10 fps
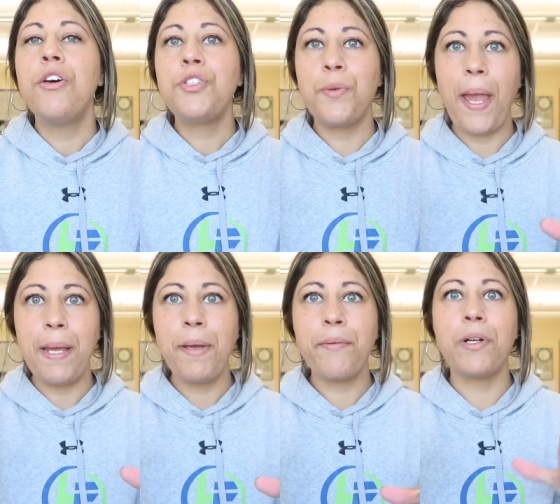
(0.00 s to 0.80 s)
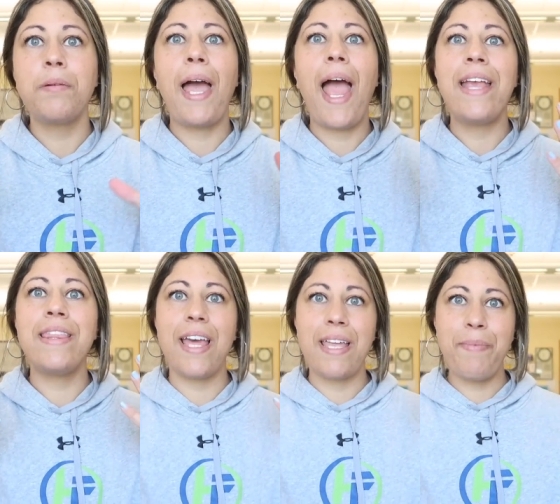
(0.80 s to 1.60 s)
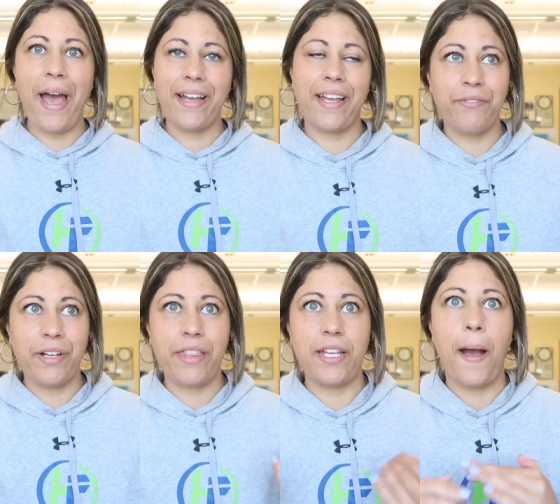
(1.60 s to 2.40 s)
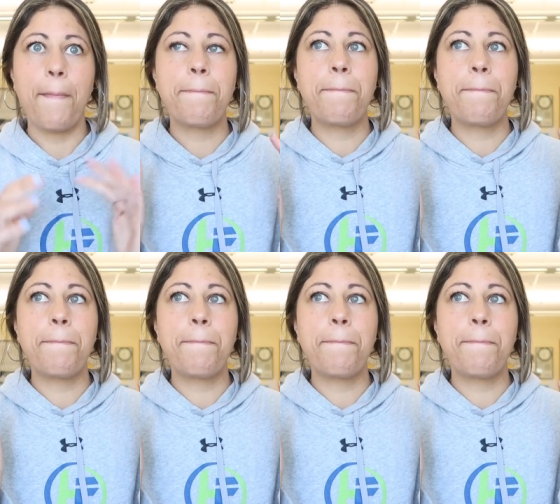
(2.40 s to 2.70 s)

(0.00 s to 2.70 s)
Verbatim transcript: to paint my room and then pack everything up.